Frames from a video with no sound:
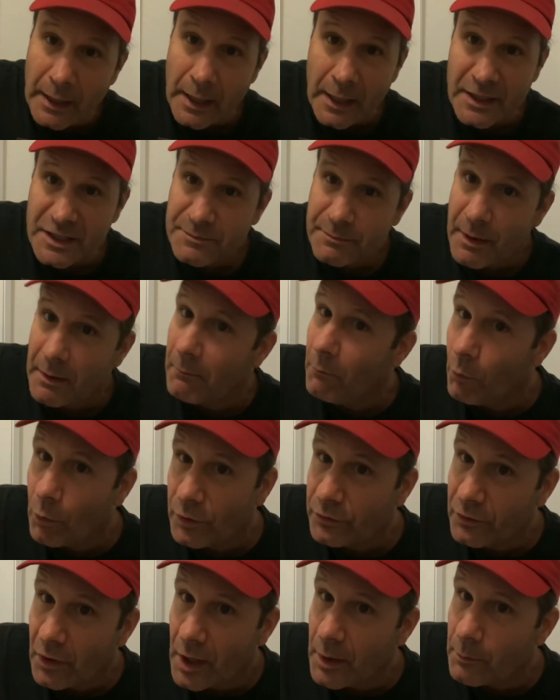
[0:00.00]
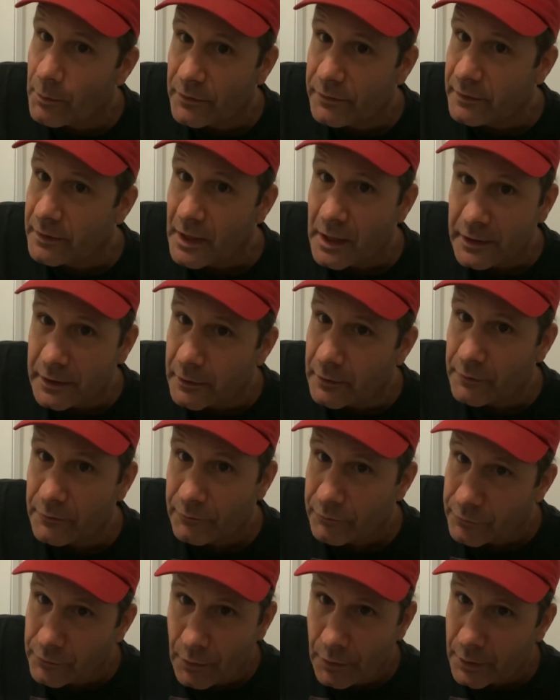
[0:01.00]
I spent more time with than any other
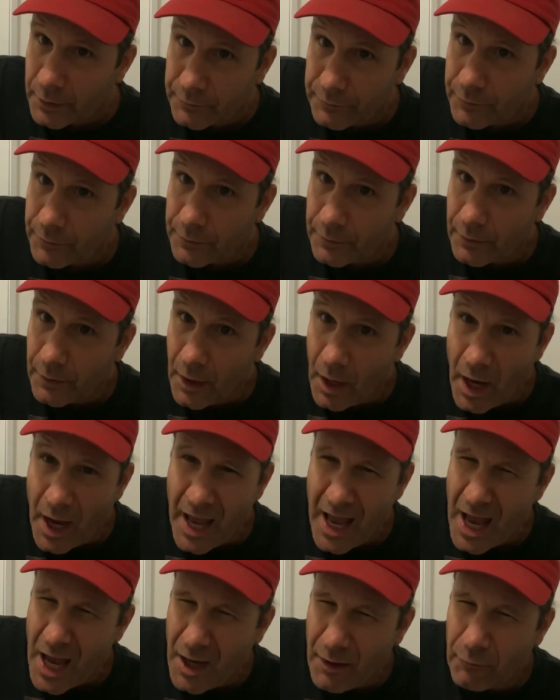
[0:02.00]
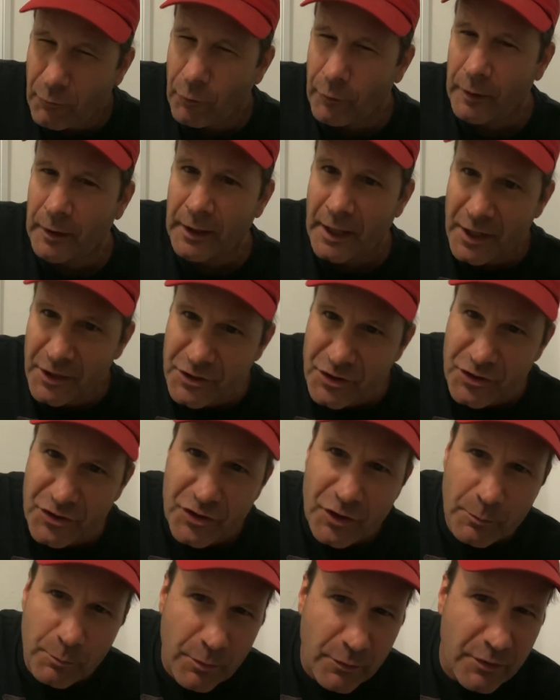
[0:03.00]
photographer. I have a
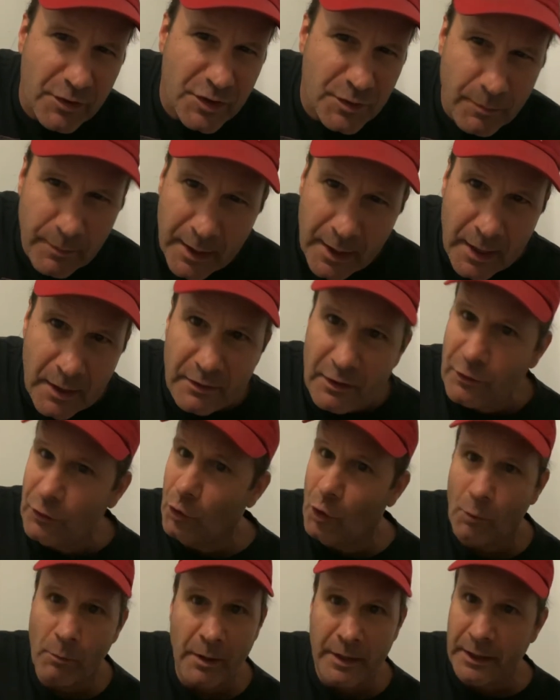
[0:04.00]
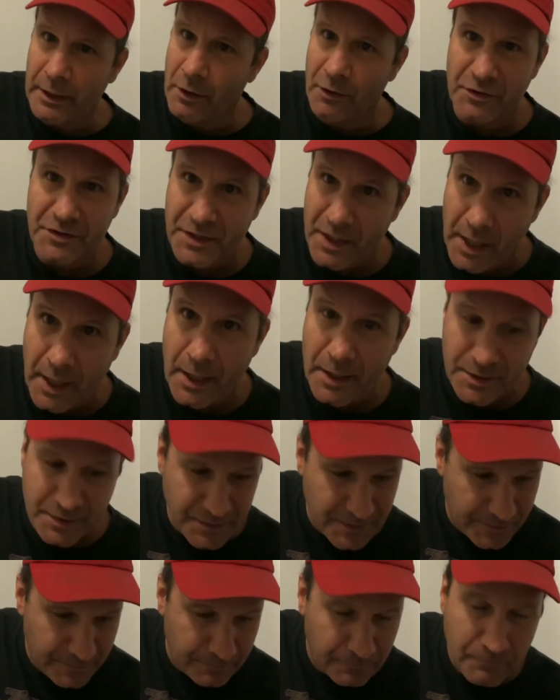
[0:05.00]
relationship with this man that nobody else has.